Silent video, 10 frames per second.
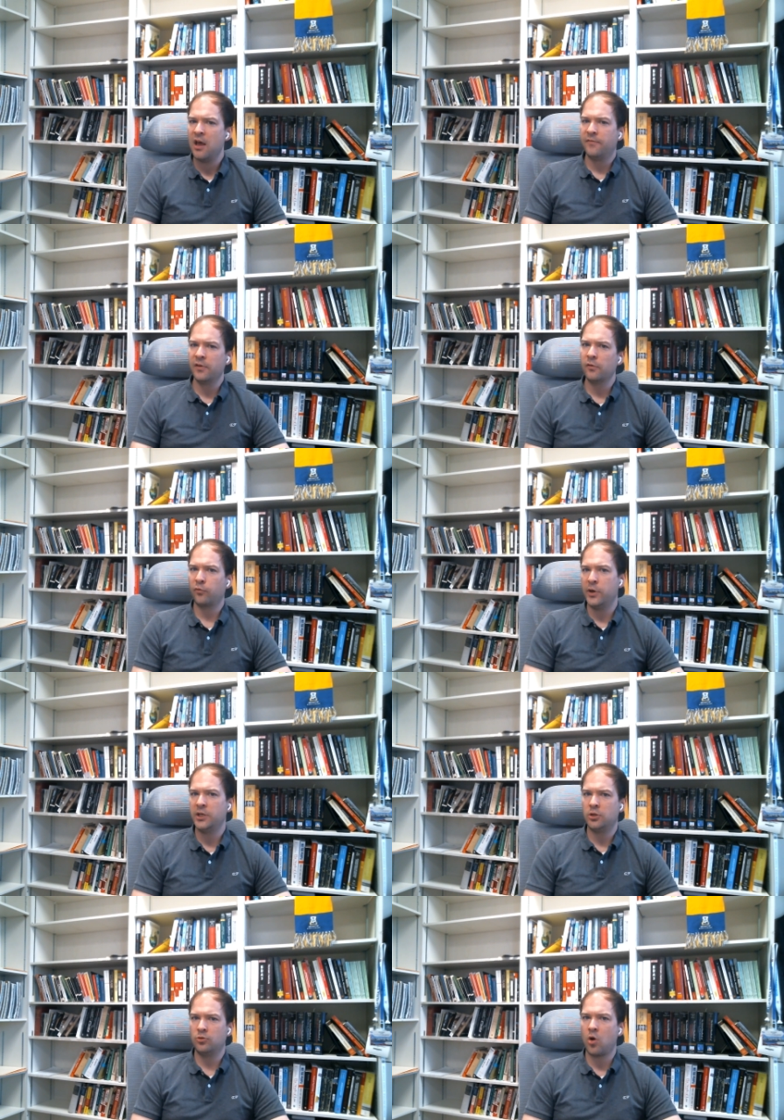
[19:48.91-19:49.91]
Feel free
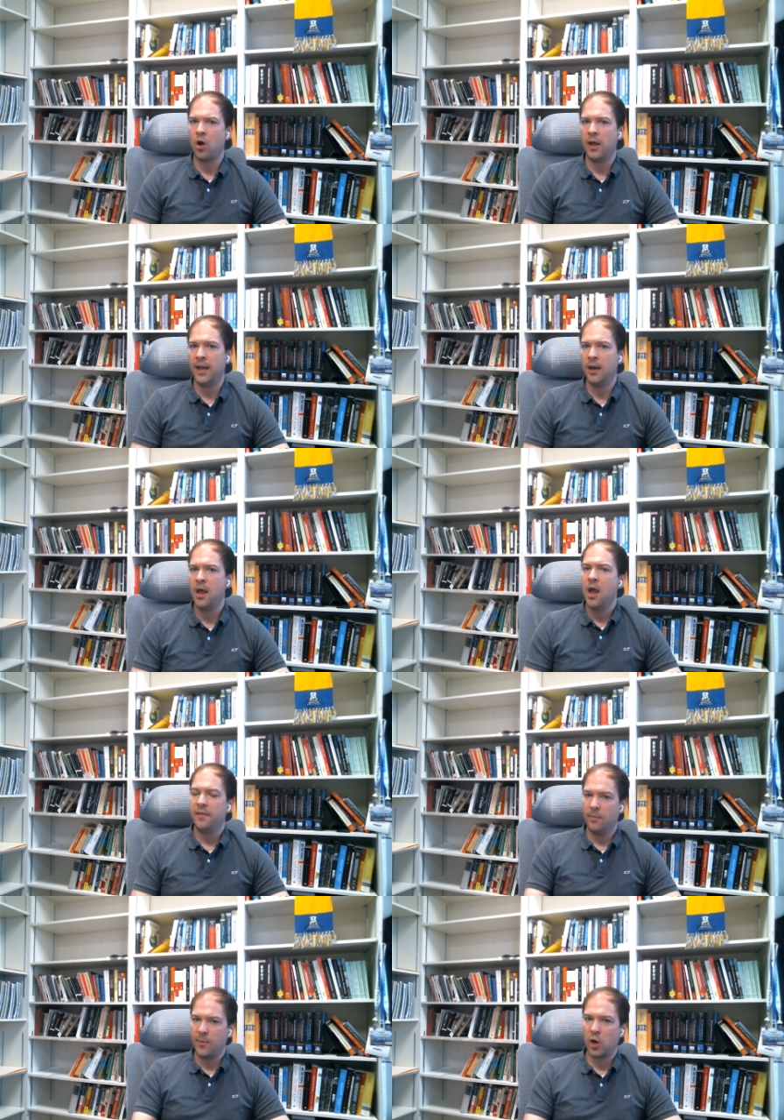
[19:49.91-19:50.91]
to draw in the
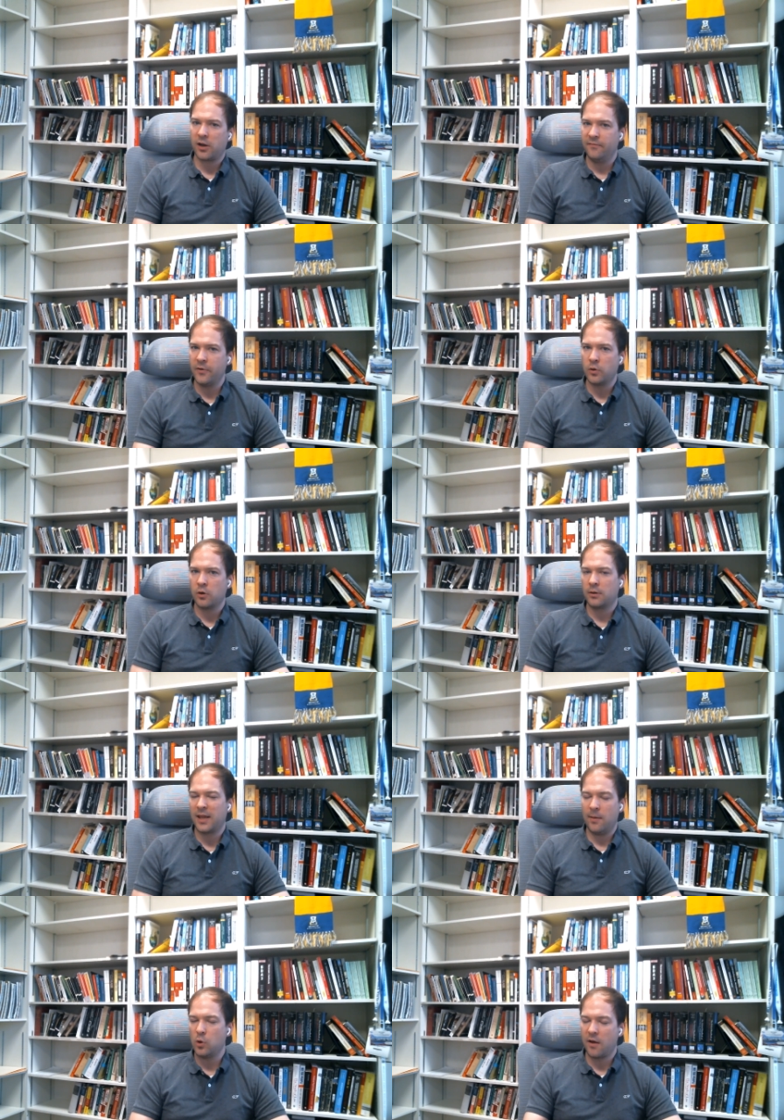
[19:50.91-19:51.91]
American Voter,
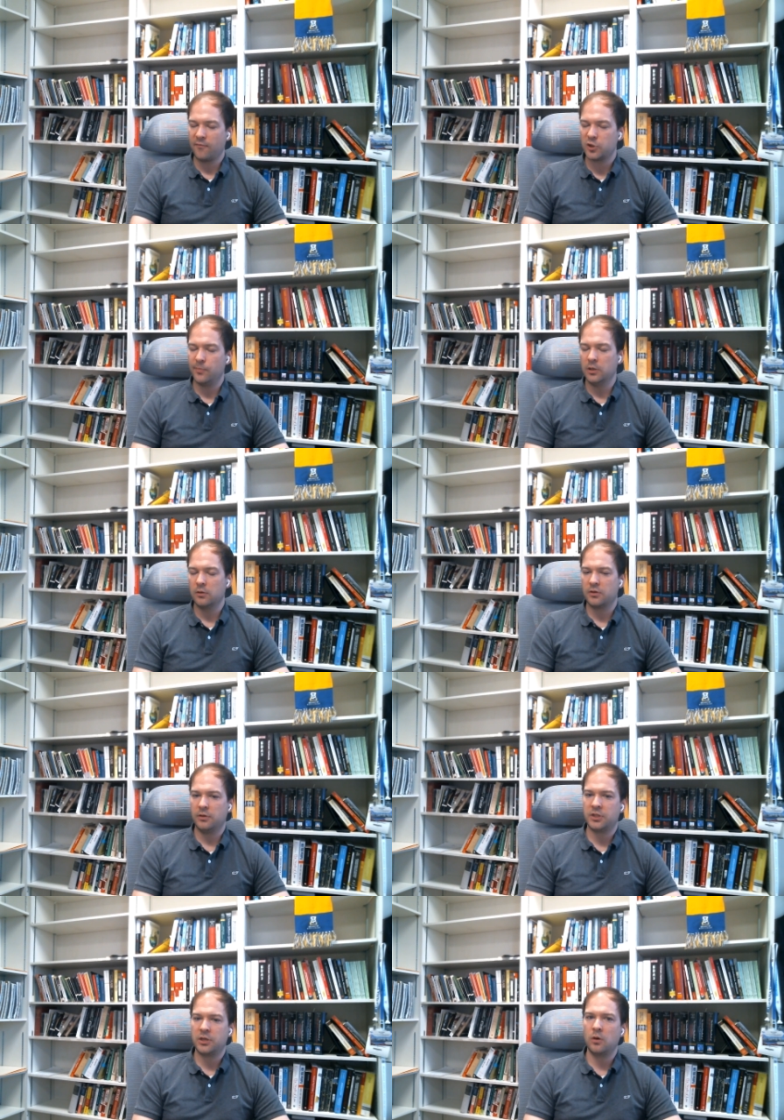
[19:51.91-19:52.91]
Campbell, Converse, Miller, and
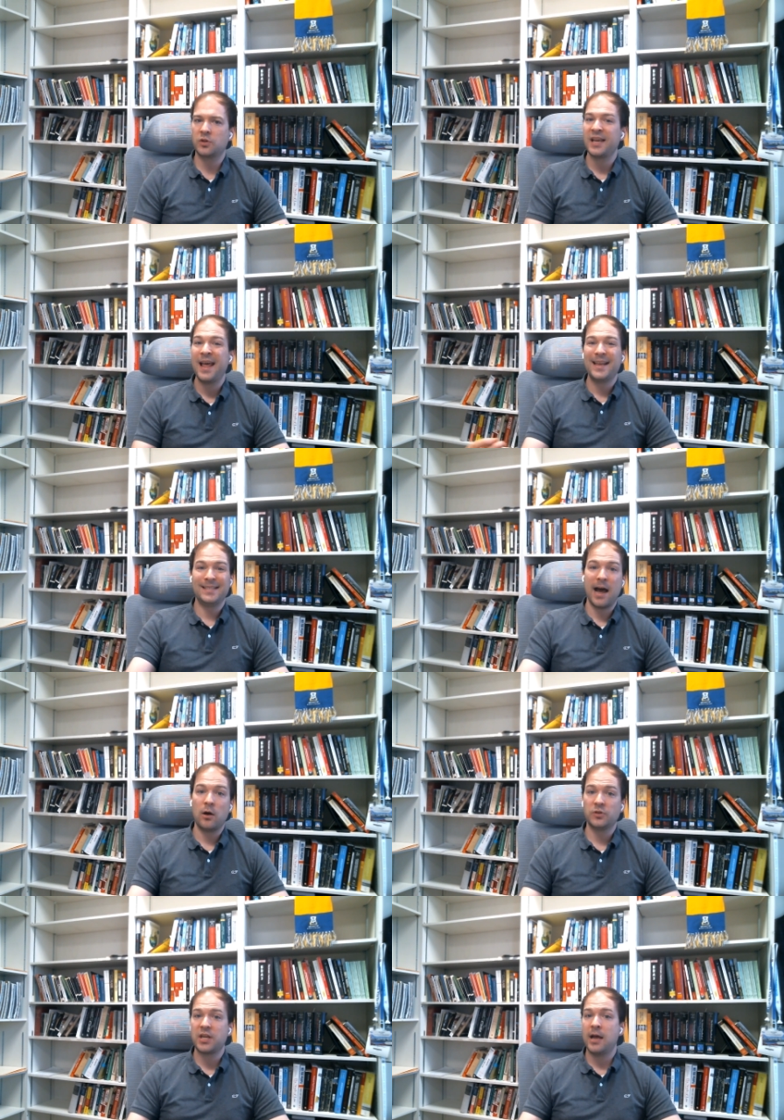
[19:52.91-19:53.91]
Stokes,
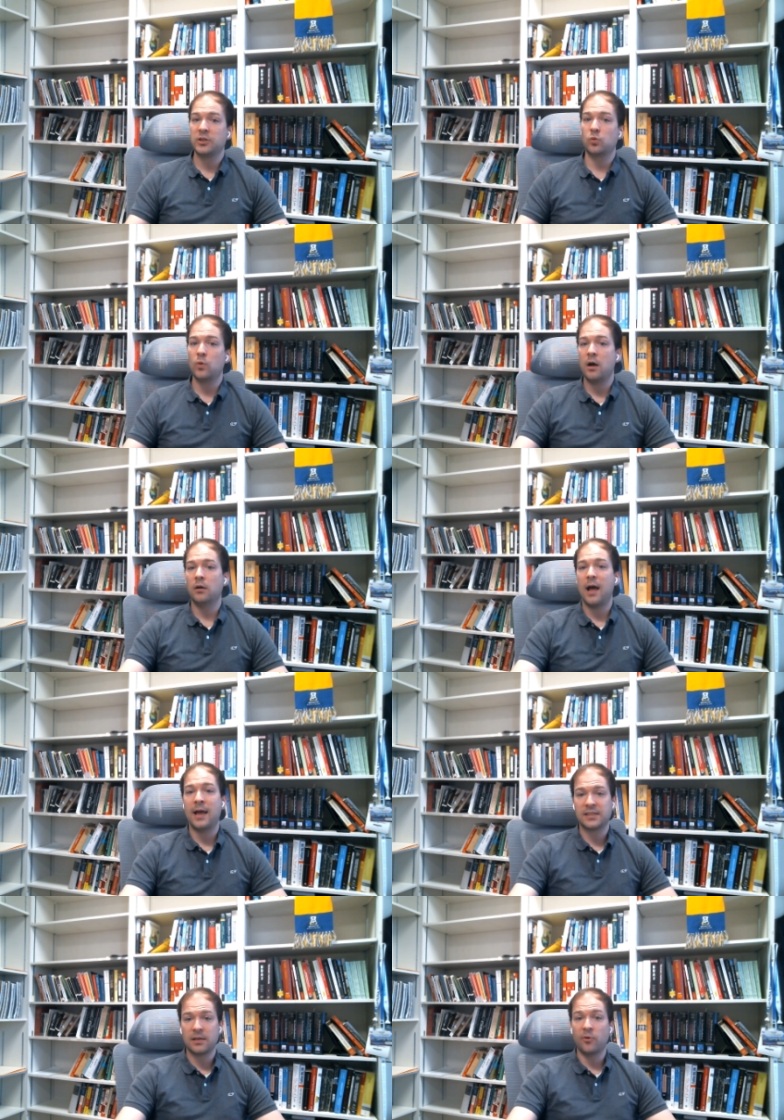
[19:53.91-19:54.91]
Downs, as well
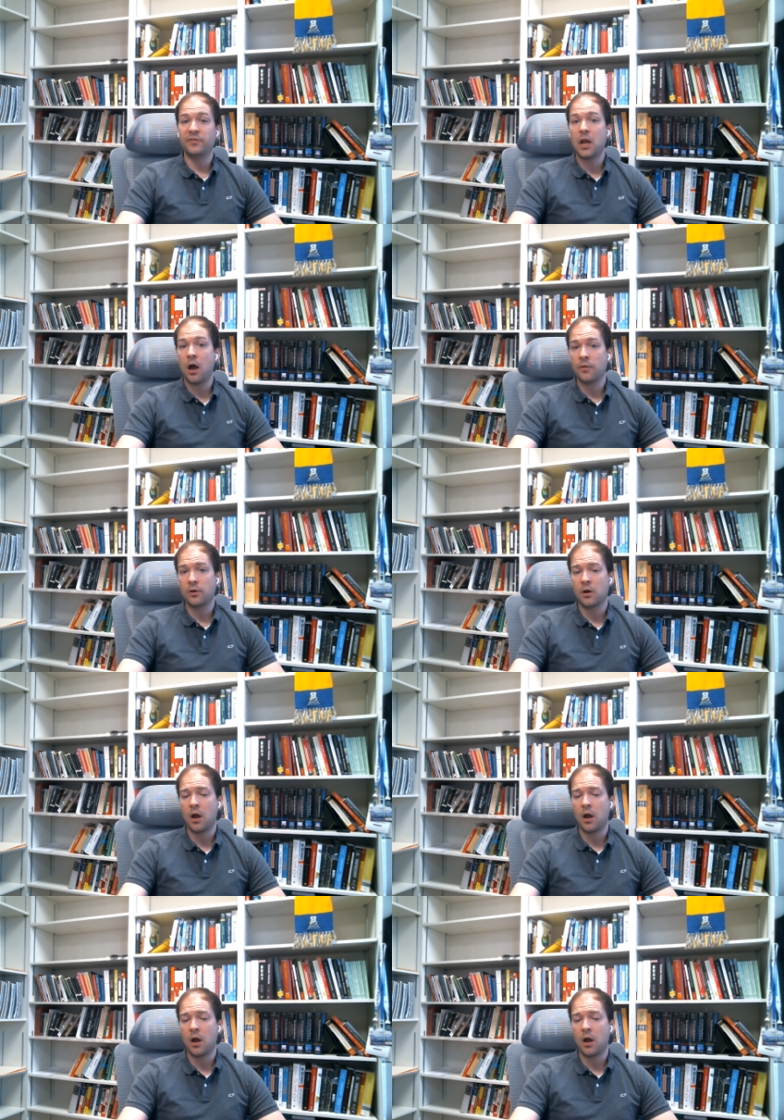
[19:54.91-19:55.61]
as some of the other